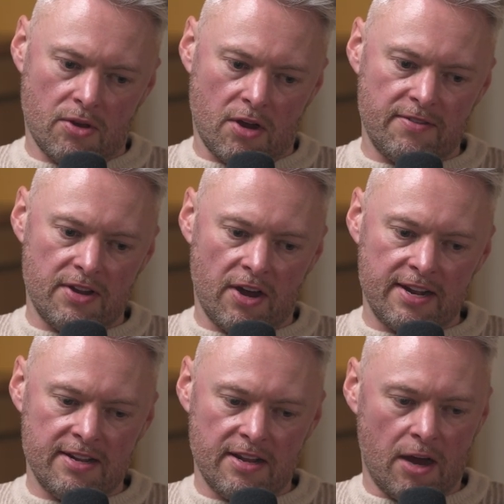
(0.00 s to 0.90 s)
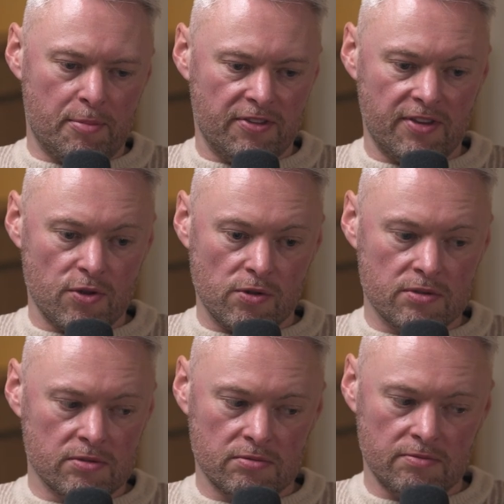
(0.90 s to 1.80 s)
I up
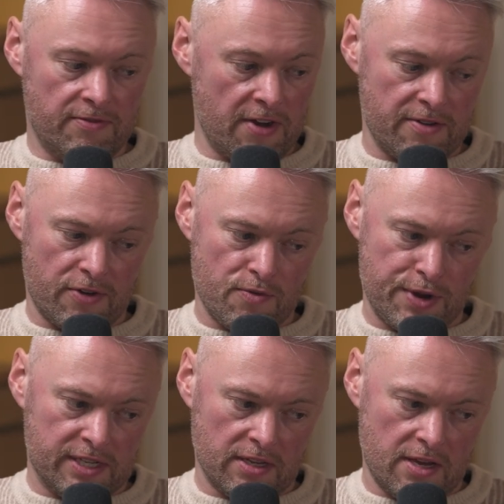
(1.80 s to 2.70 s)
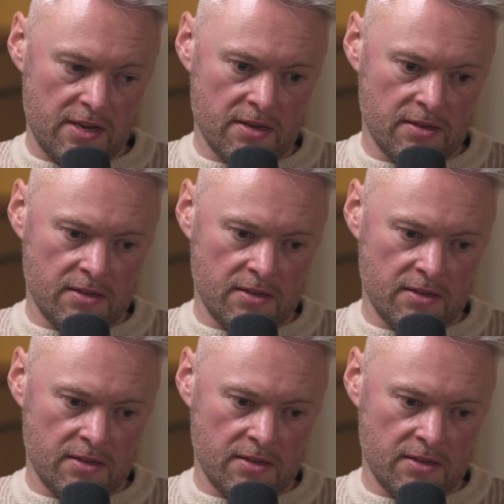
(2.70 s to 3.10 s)
until very, very recently,